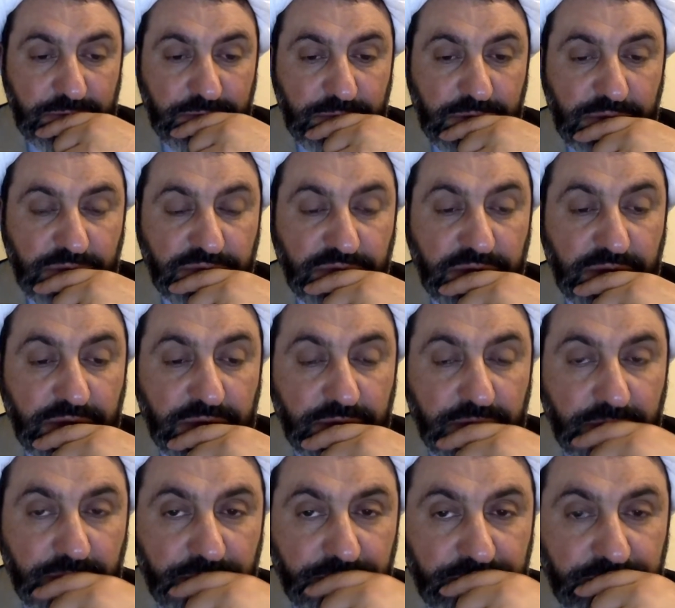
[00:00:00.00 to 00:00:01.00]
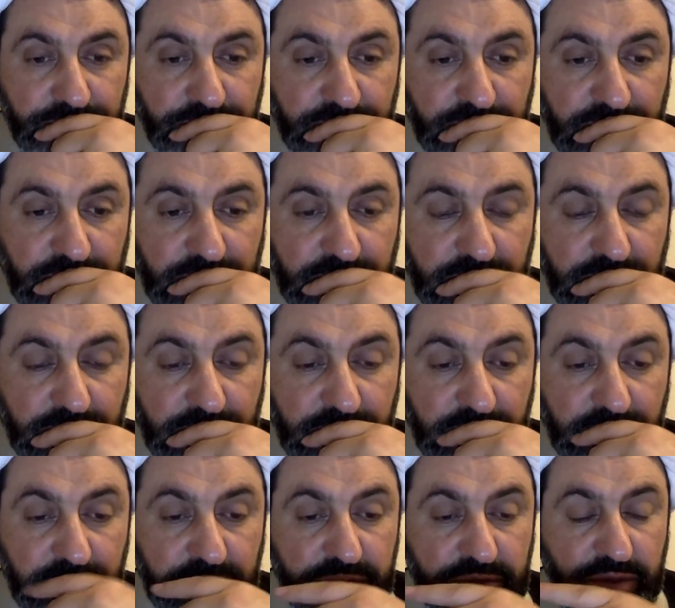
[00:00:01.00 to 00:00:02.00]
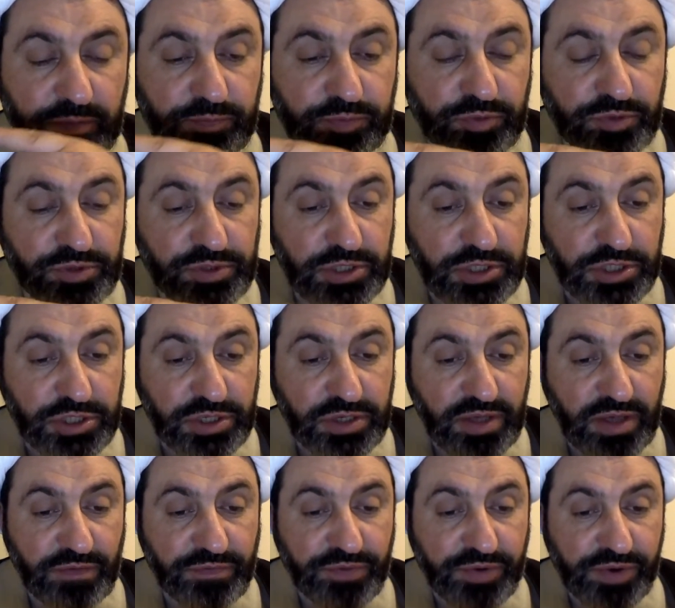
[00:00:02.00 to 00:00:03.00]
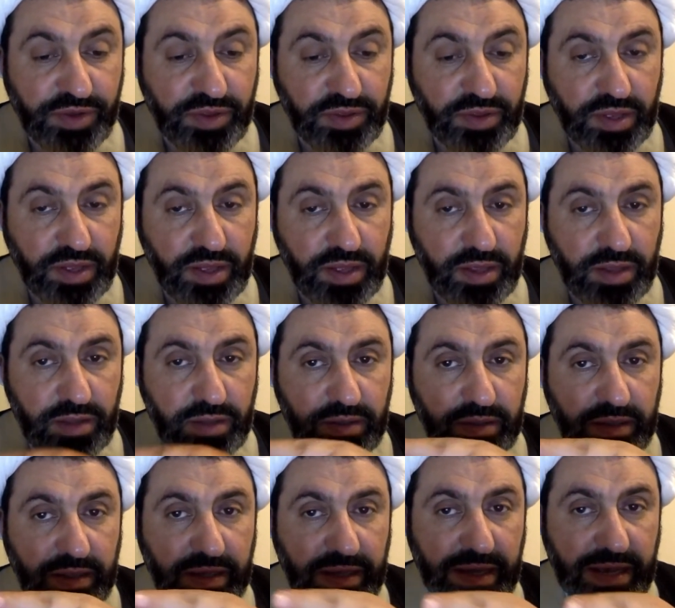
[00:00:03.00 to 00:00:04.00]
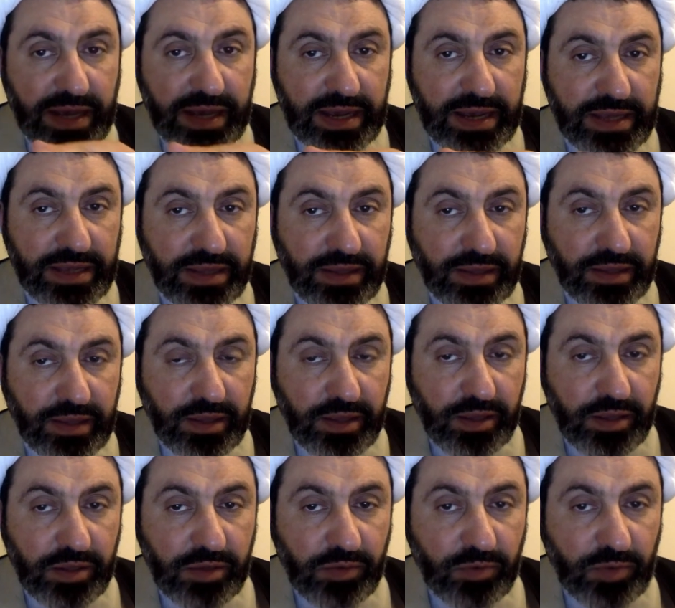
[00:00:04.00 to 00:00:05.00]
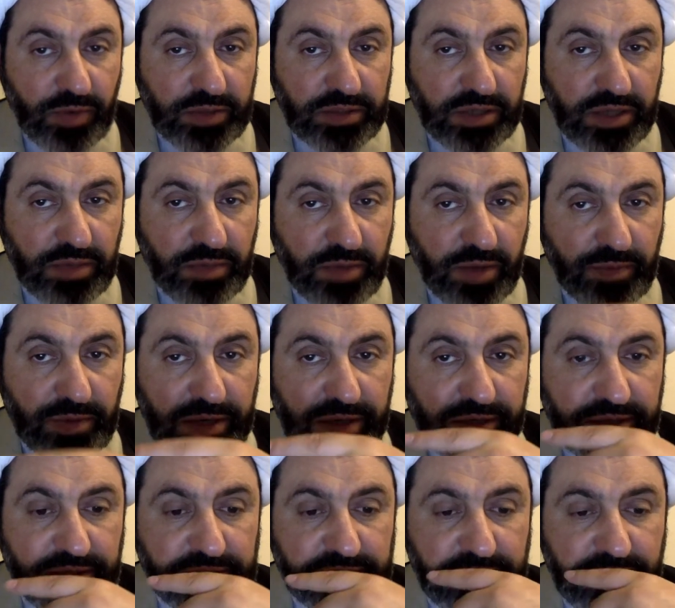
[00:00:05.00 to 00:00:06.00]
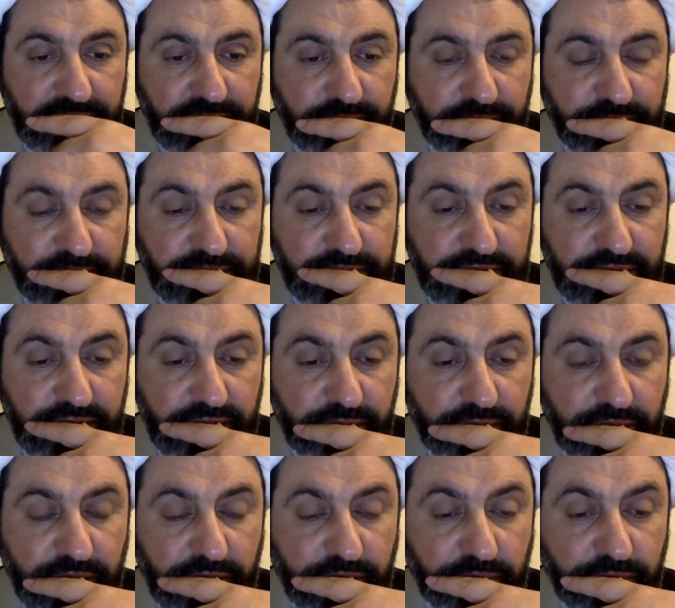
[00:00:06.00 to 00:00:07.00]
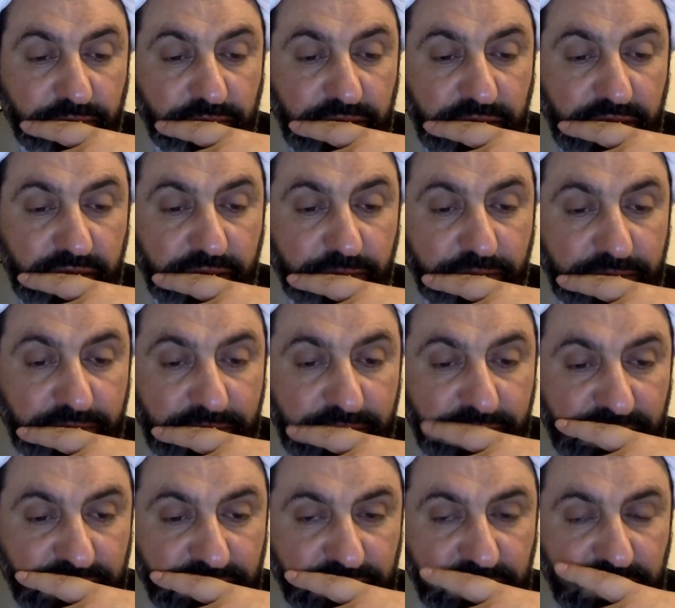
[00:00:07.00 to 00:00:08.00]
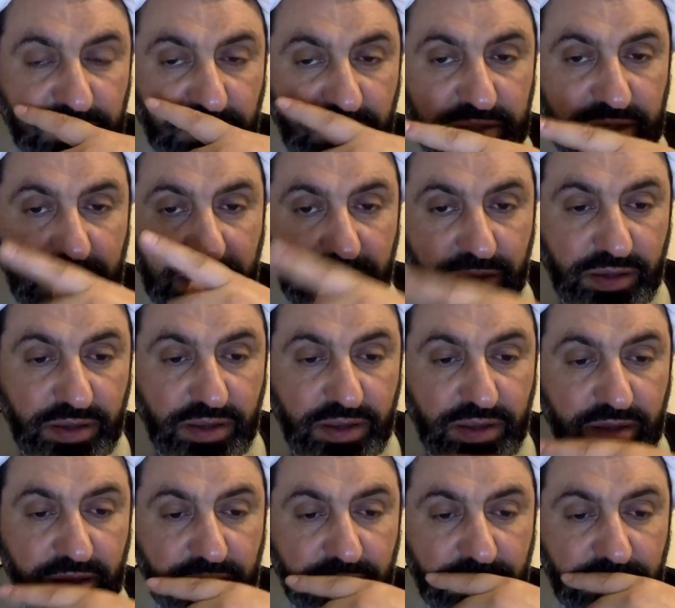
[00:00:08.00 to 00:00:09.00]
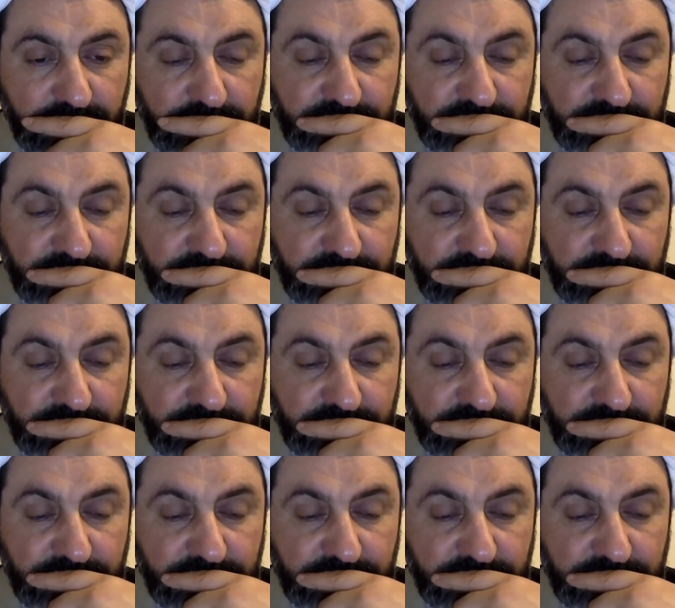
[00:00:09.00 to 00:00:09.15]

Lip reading: between the position of rida and what Imam alayhi salam said about being pleased with what Allah